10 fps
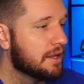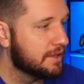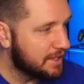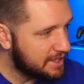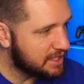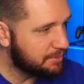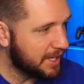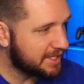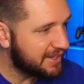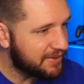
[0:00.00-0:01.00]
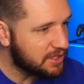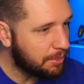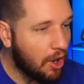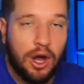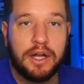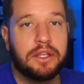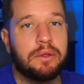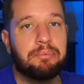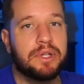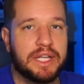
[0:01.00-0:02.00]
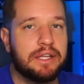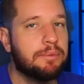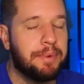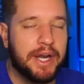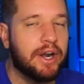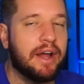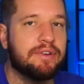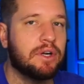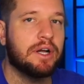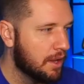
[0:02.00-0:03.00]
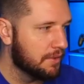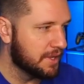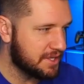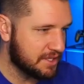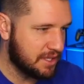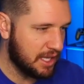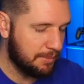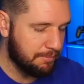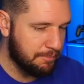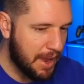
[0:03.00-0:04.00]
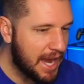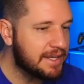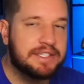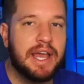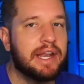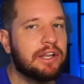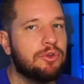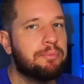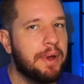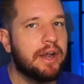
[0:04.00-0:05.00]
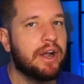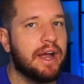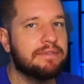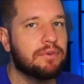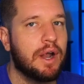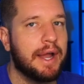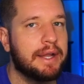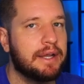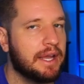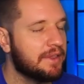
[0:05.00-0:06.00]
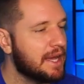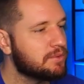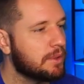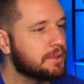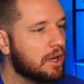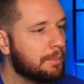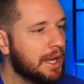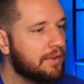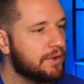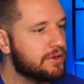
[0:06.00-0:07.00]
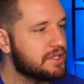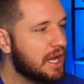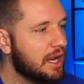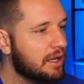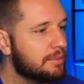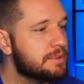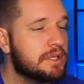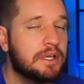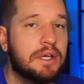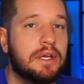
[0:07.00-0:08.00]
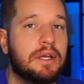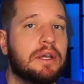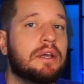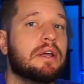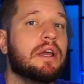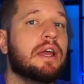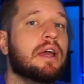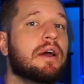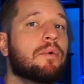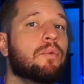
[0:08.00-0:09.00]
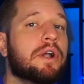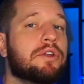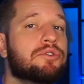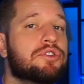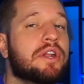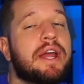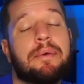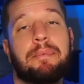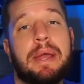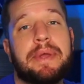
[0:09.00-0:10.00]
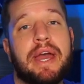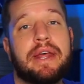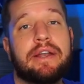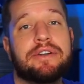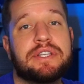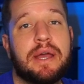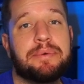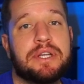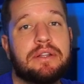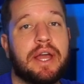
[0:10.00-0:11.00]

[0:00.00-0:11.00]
This is big. Defensive ball hawk, you better have it on. This is the main setting you better have right. And that's what I'm talking about. There's times where you should have maybe had an interception.